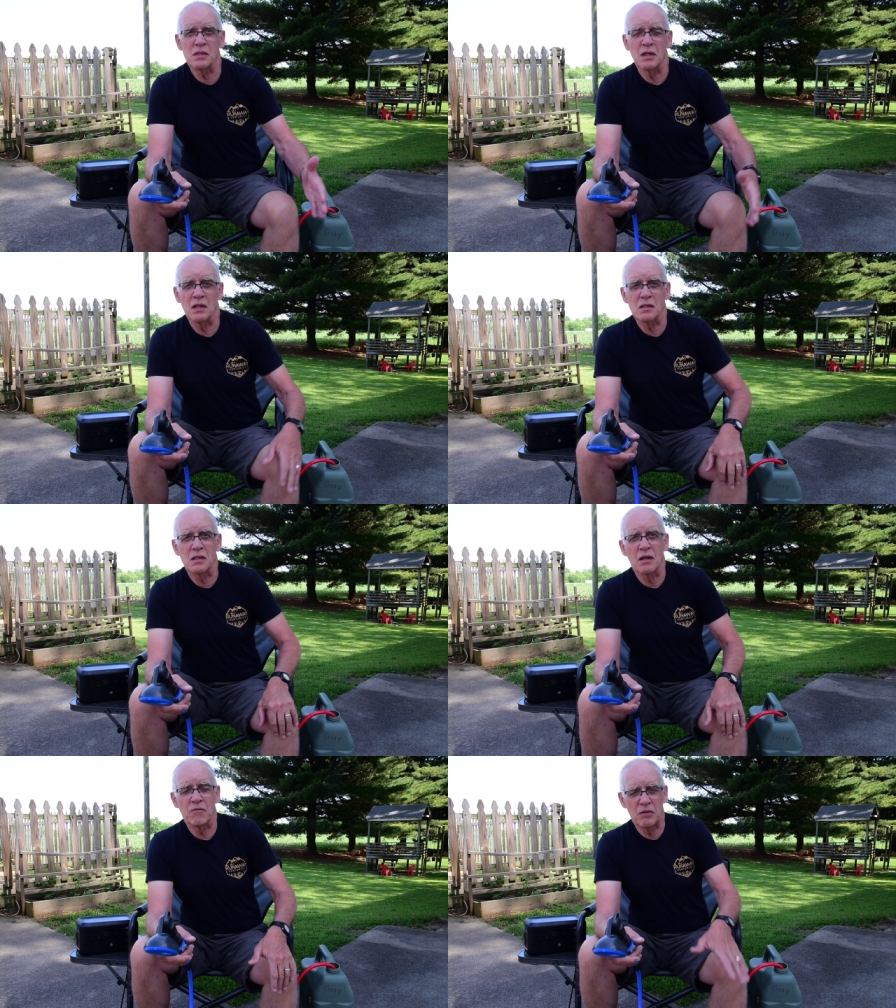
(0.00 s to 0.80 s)
It's
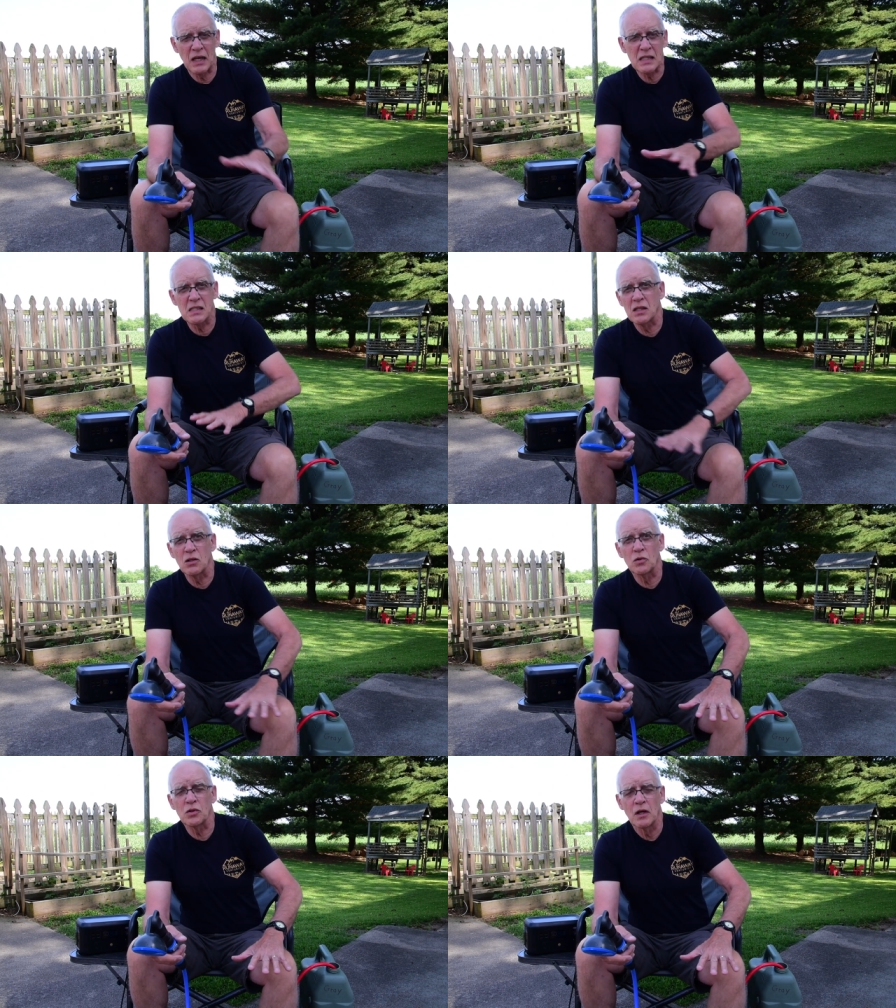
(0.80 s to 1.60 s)
uh, flex
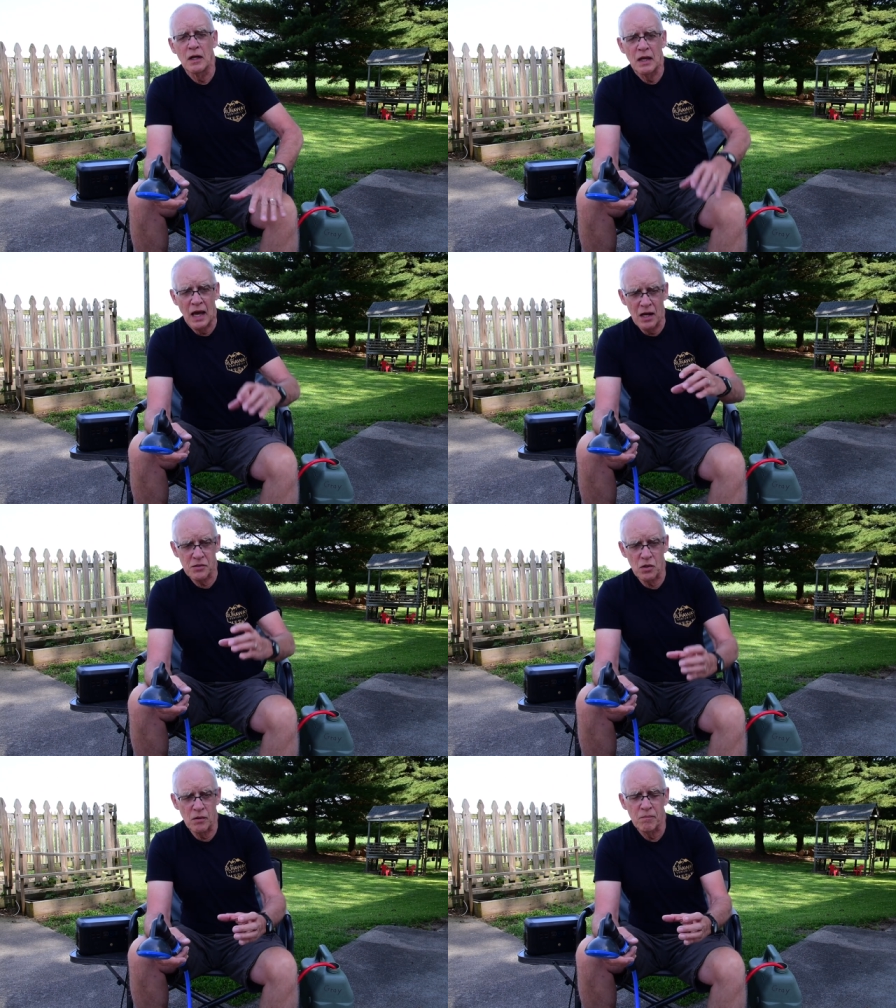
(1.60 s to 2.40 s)
sealed,
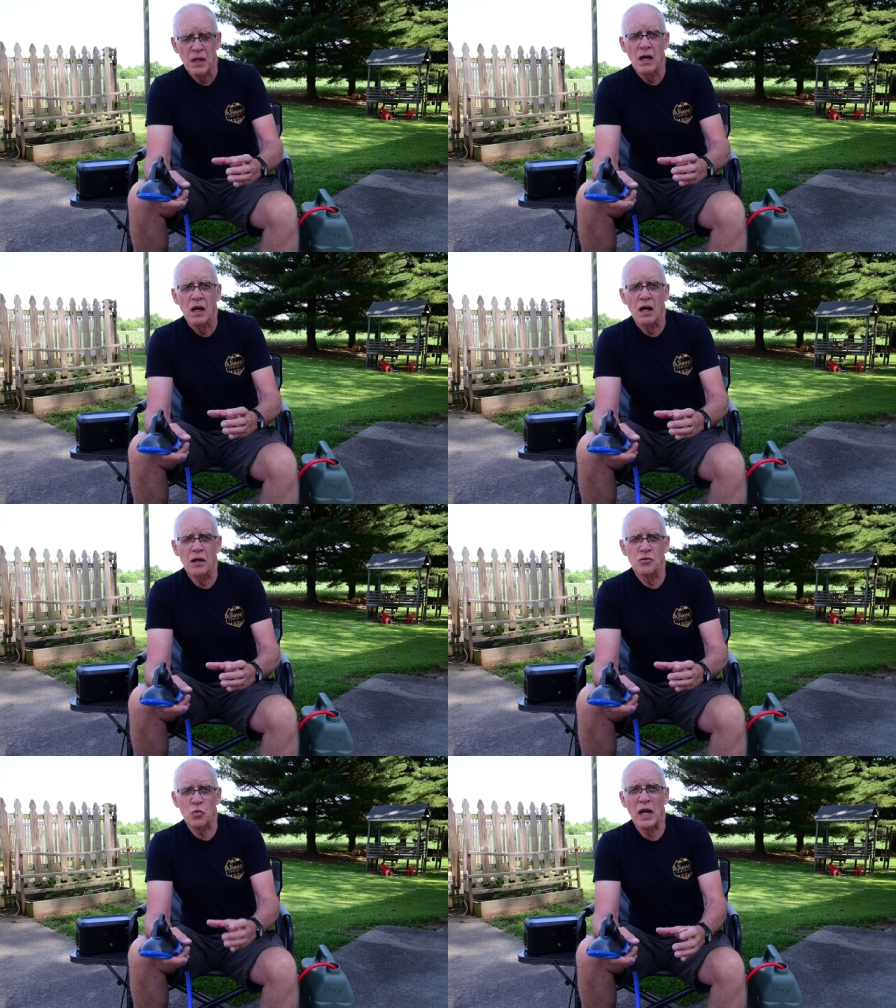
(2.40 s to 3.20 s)
has a,
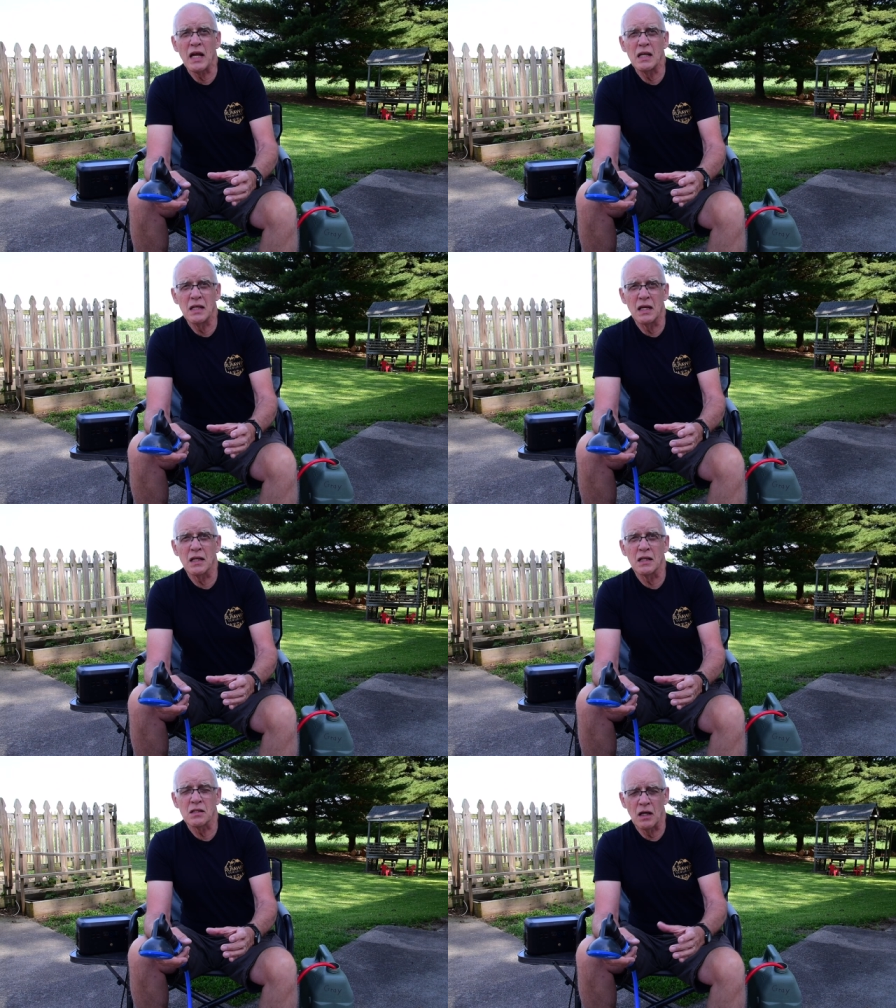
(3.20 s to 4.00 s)
a drain in
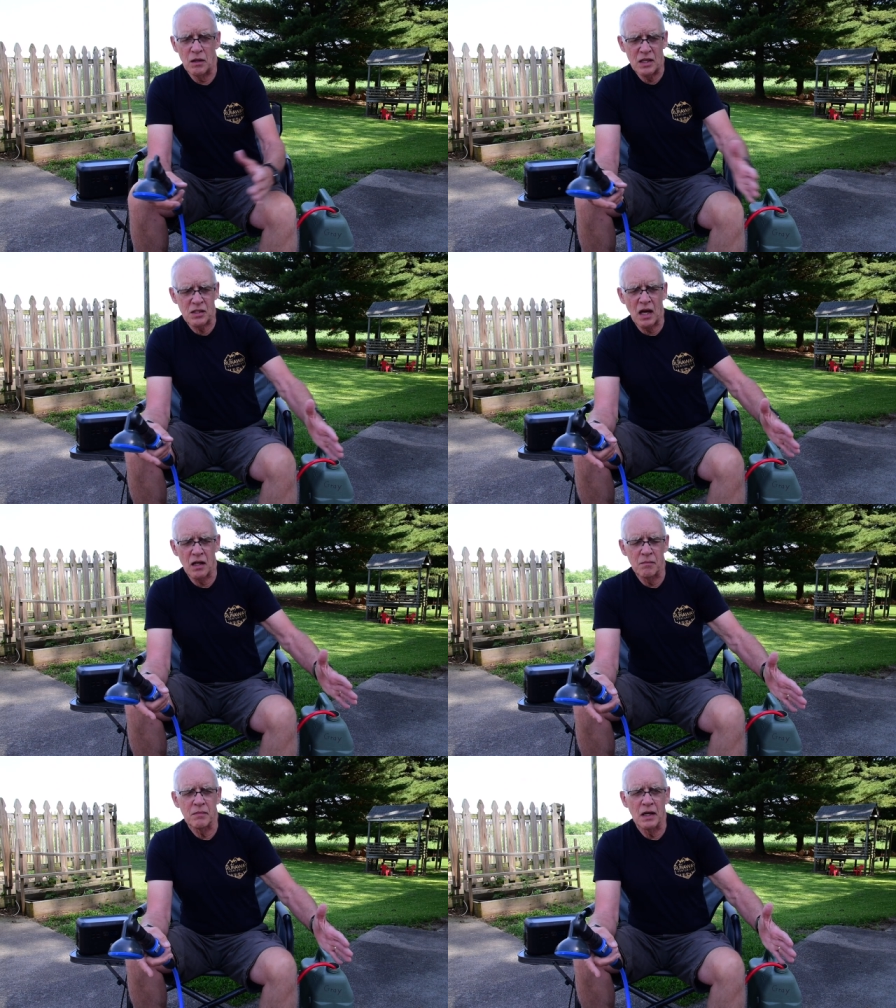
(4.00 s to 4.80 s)
it. Uh, it's got
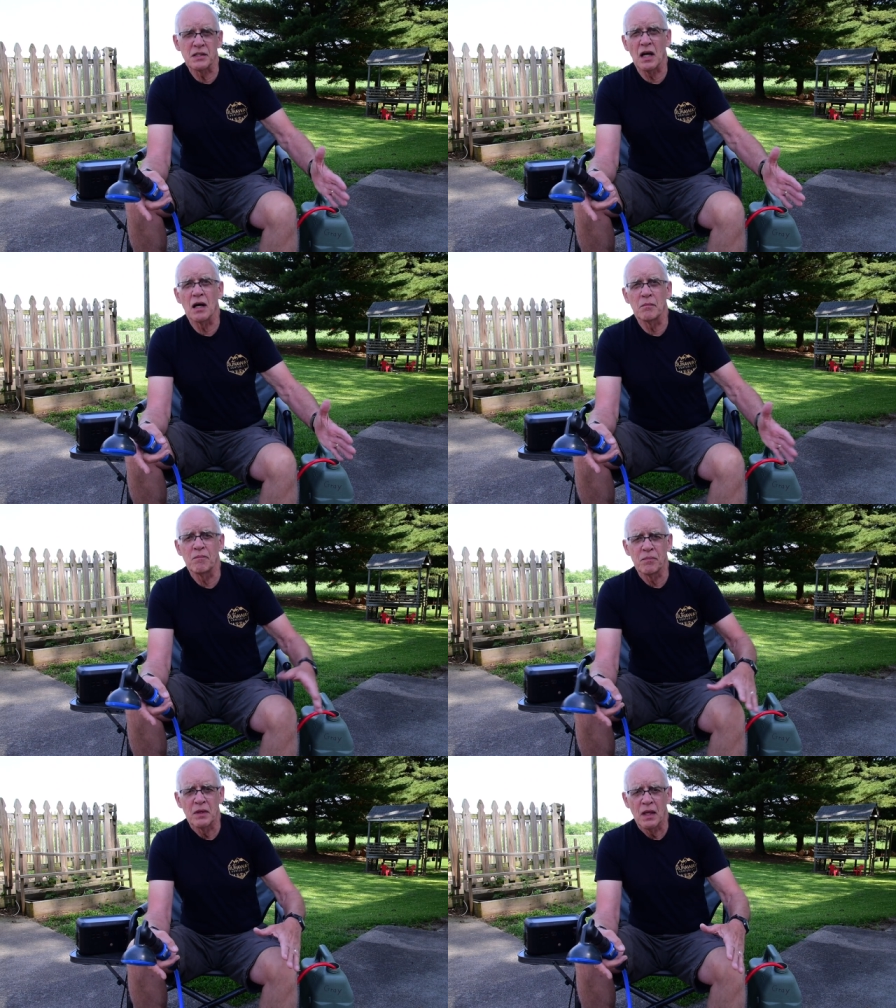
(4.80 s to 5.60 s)
a, a tub,
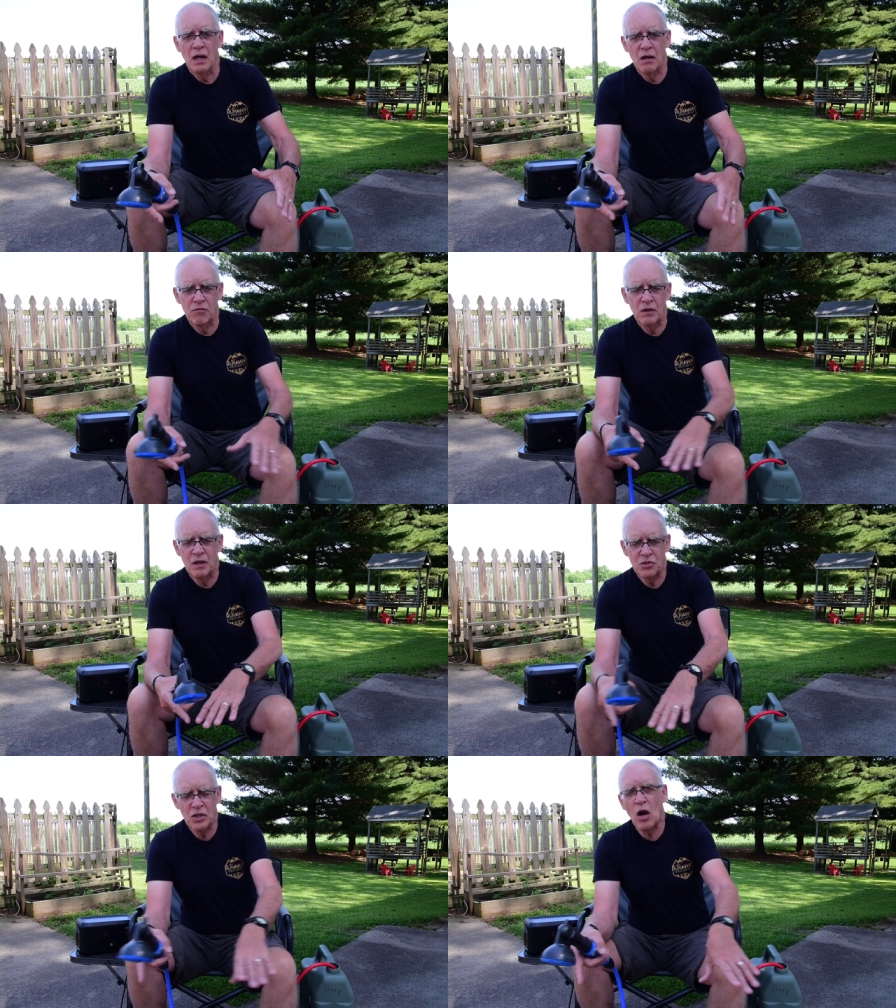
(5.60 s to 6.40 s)
a,
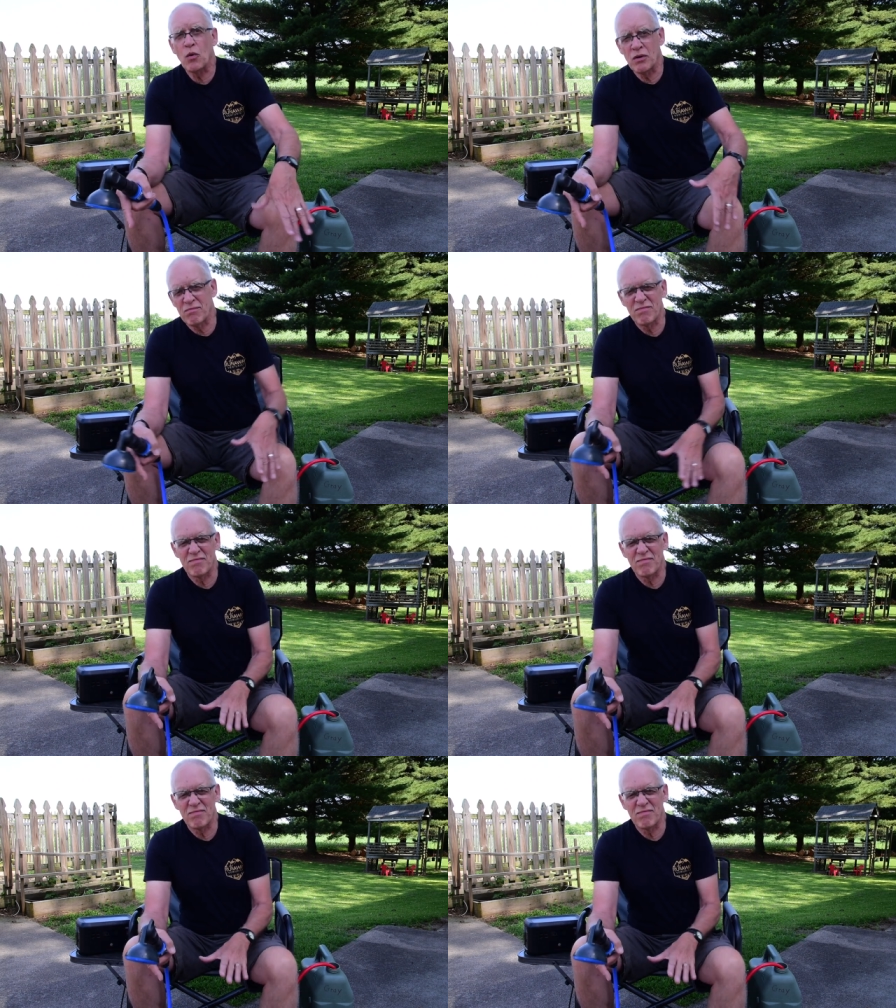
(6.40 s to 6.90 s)
a shower